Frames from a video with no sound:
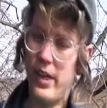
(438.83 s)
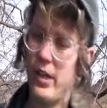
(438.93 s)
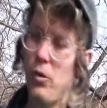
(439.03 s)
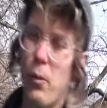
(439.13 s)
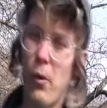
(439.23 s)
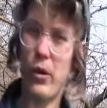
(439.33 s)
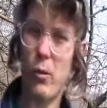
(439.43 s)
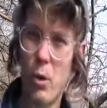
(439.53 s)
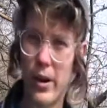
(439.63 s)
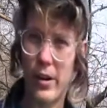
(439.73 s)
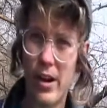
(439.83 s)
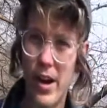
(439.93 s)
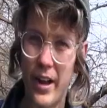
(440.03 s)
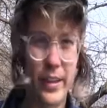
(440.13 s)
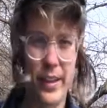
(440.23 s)
and you pour the water
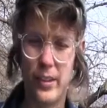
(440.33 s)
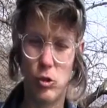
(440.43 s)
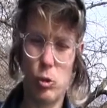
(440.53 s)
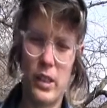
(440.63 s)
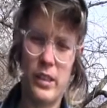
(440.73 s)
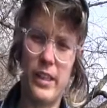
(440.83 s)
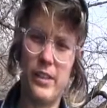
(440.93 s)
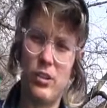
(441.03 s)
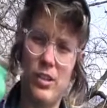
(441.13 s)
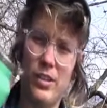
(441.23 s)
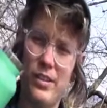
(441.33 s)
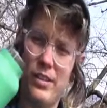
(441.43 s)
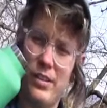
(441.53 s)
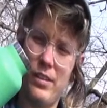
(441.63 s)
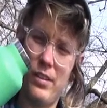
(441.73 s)
on as quickly as
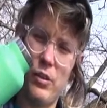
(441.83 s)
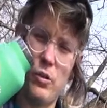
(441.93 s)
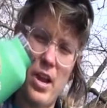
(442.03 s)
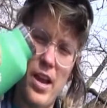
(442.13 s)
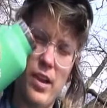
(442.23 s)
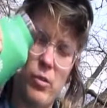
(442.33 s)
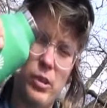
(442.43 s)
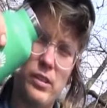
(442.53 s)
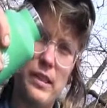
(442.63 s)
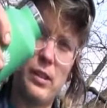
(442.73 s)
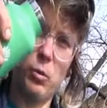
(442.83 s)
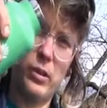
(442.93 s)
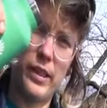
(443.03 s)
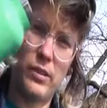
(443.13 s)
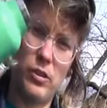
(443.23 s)
you can, or as
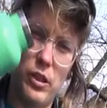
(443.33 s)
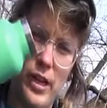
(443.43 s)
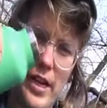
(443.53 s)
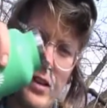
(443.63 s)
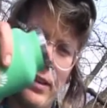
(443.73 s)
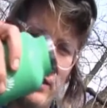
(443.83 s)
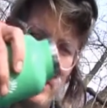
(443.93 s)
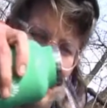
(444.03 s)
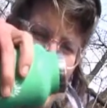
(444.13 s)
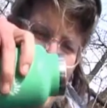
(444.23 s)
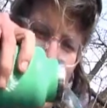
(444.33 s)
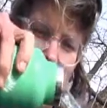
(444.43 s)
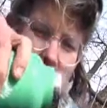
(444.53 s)
equally as you can in speed.